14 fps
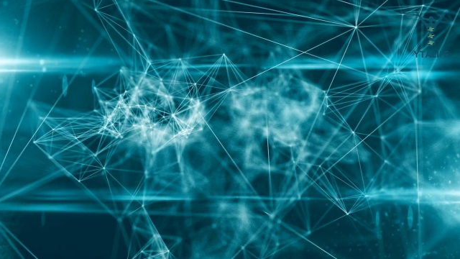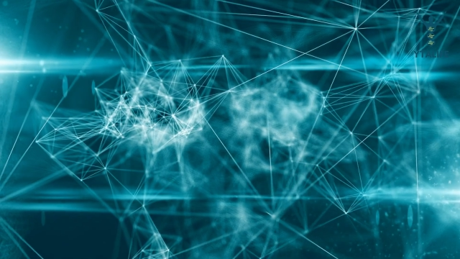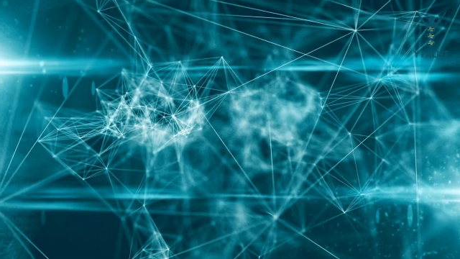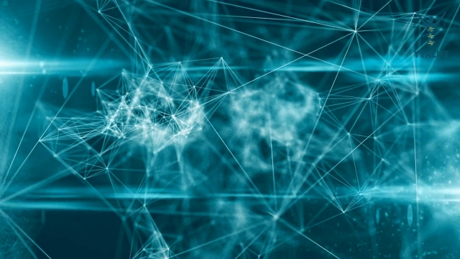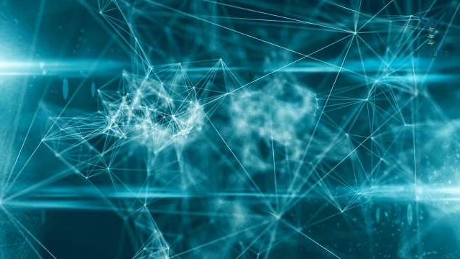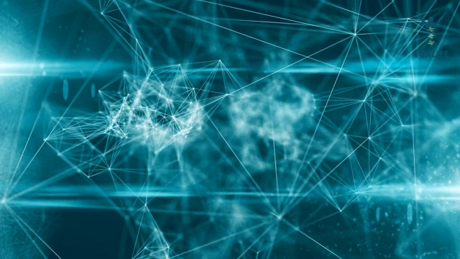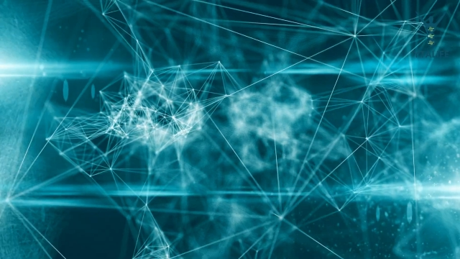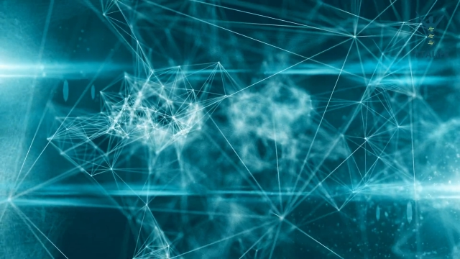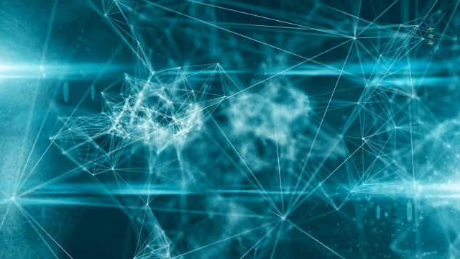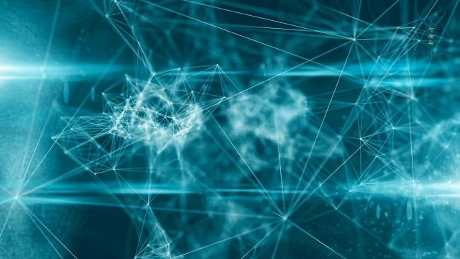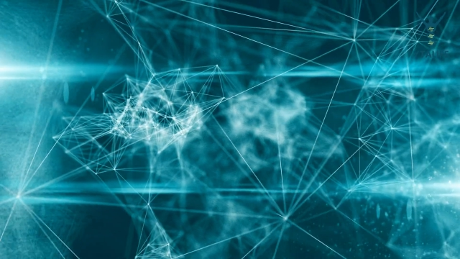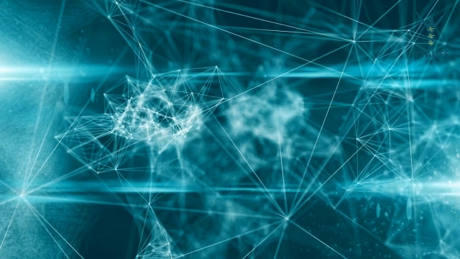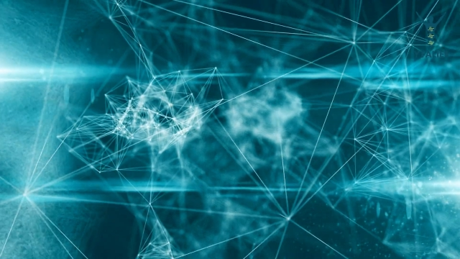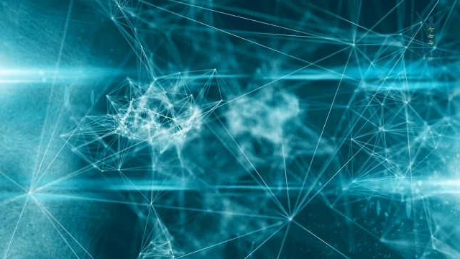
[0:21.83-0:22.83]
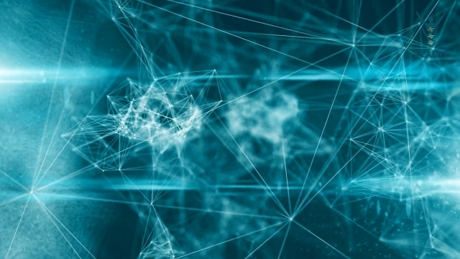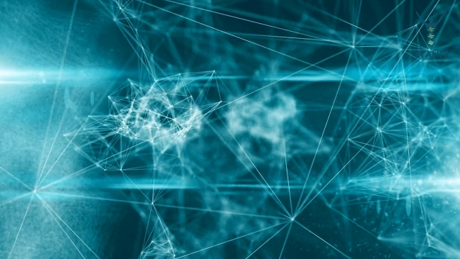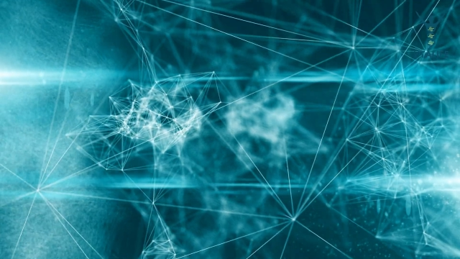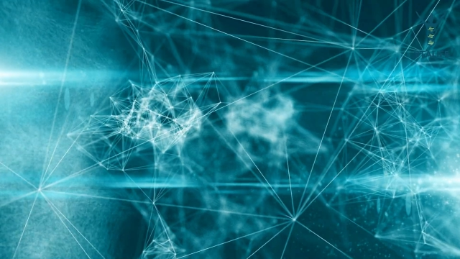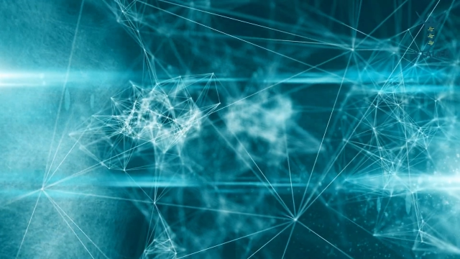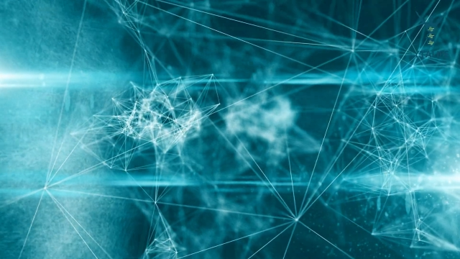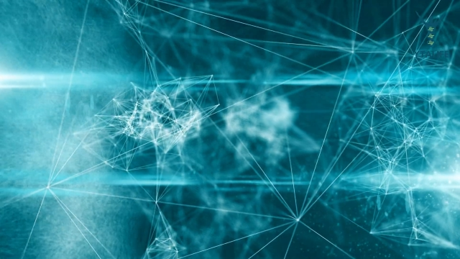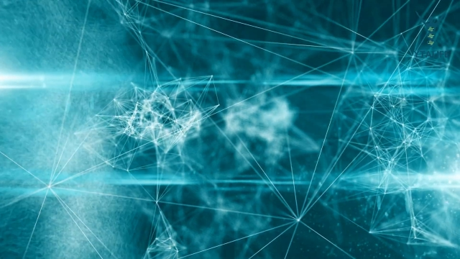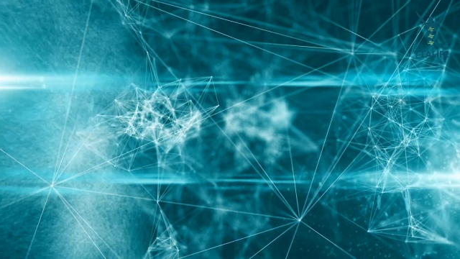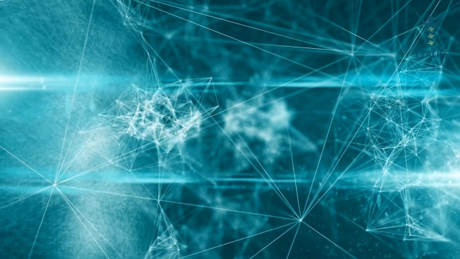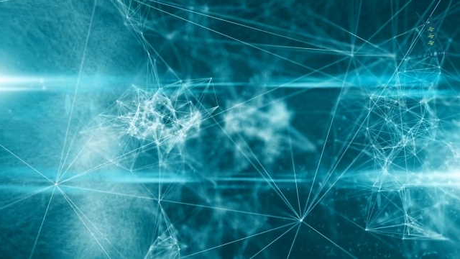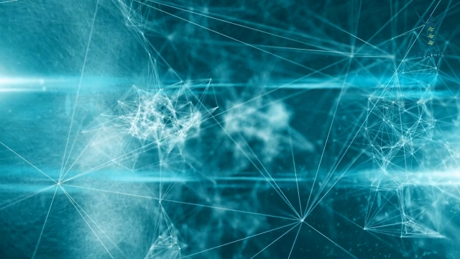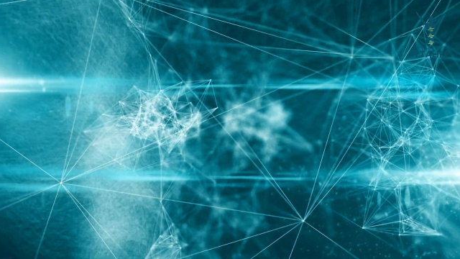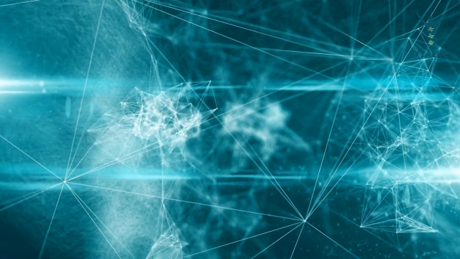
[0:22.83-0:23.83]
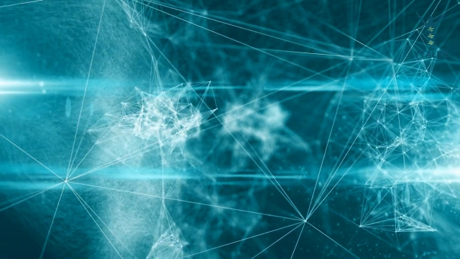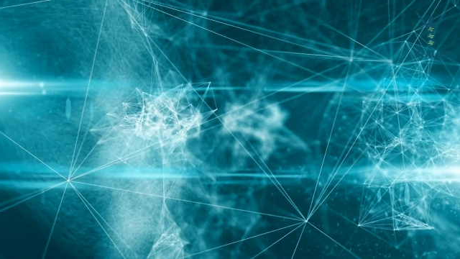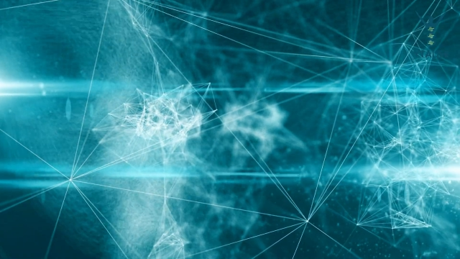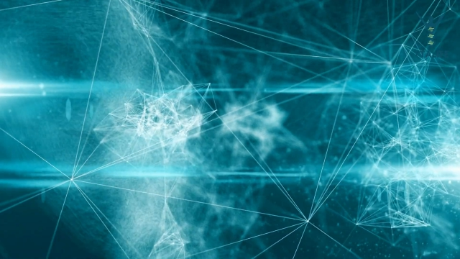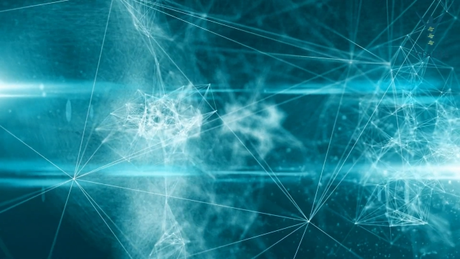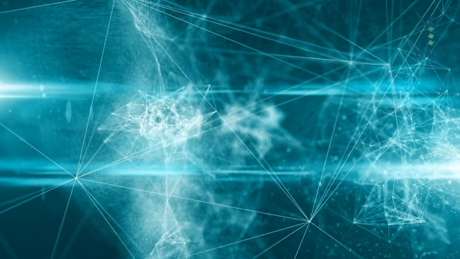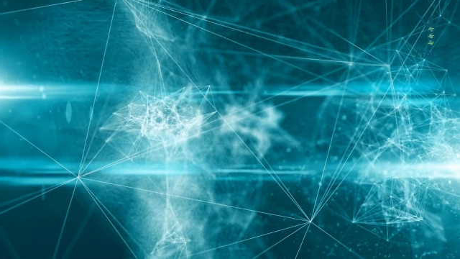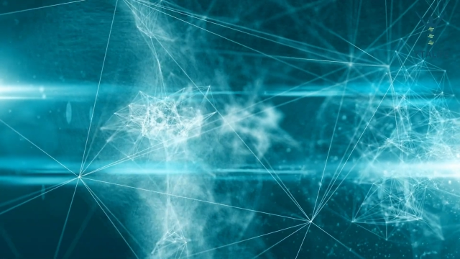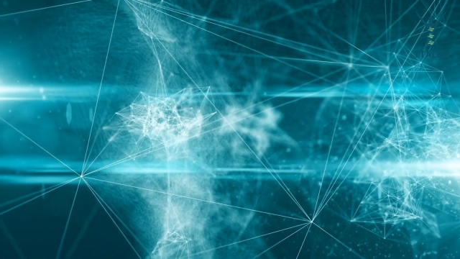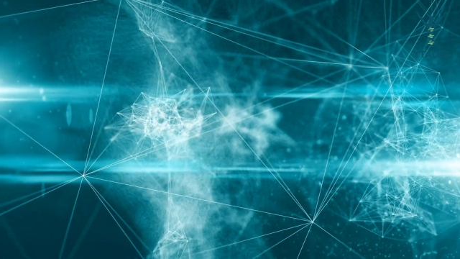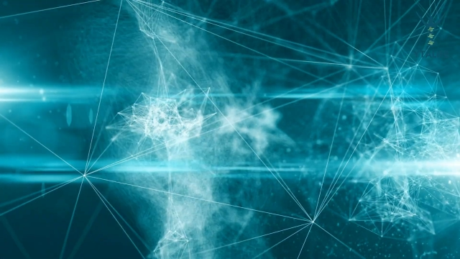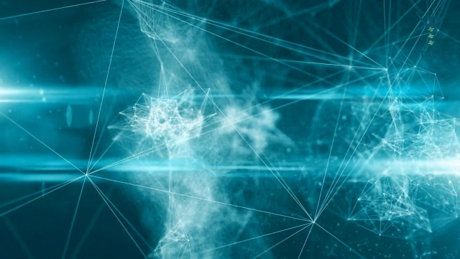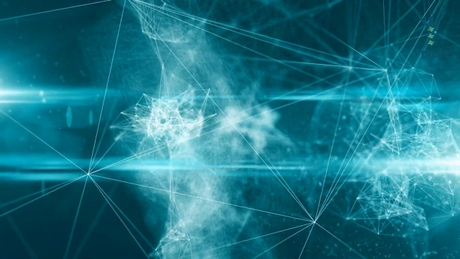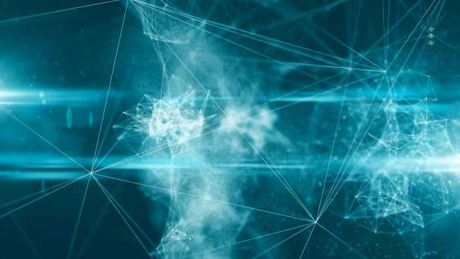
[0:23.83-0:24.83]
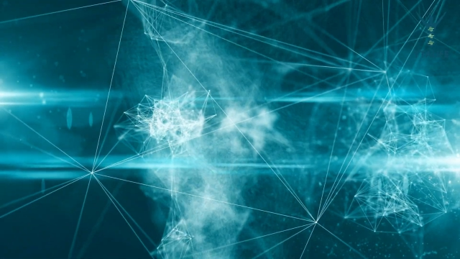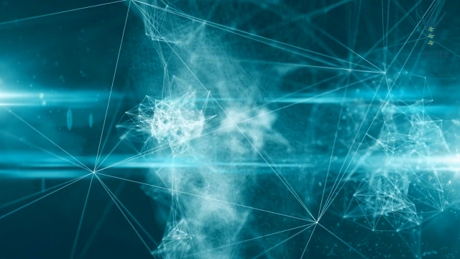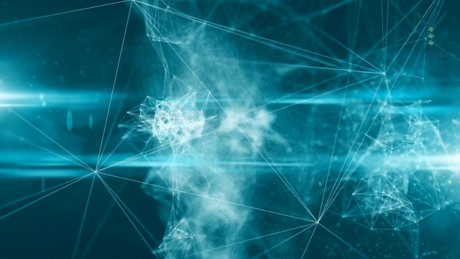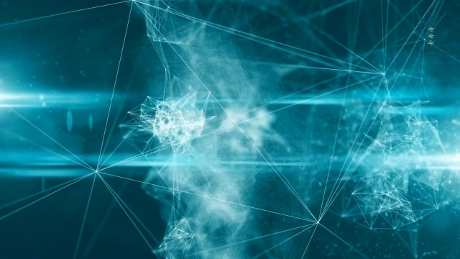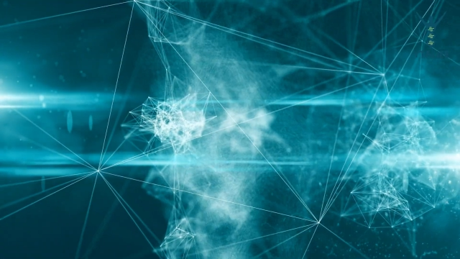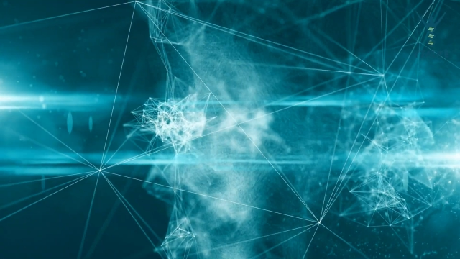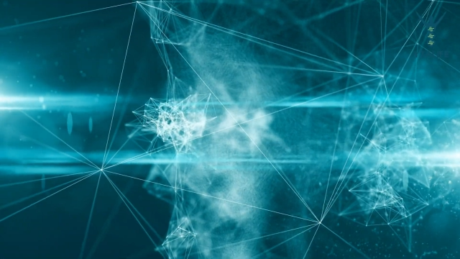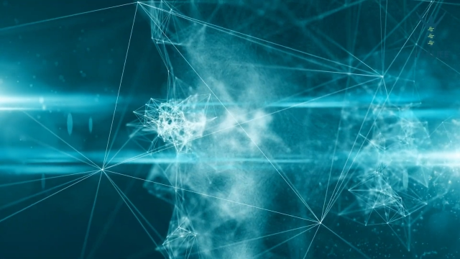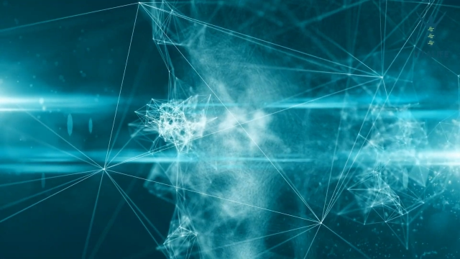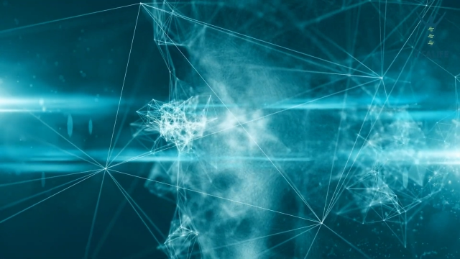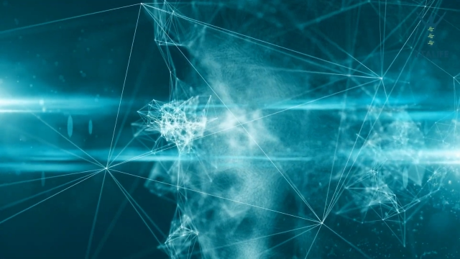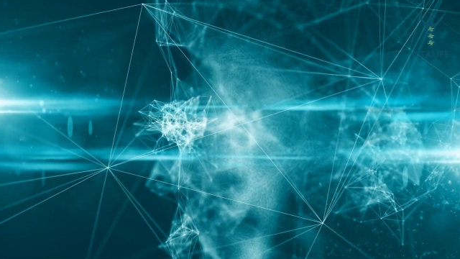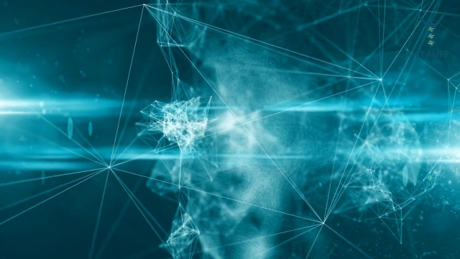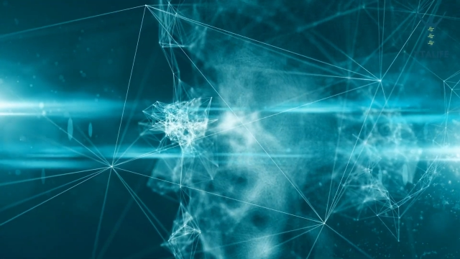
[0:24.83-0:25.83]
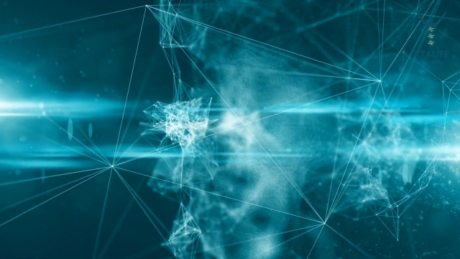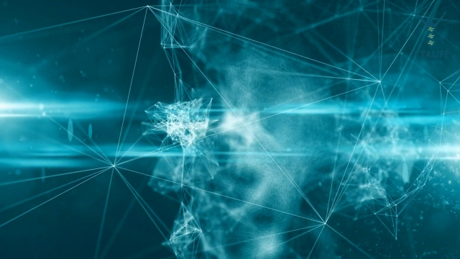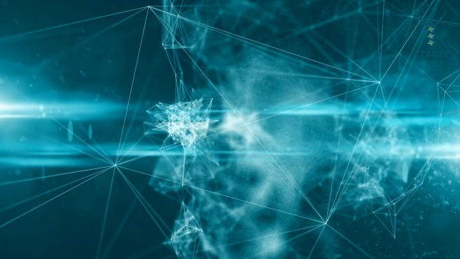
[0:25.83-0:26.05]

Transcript: (no speaker visible)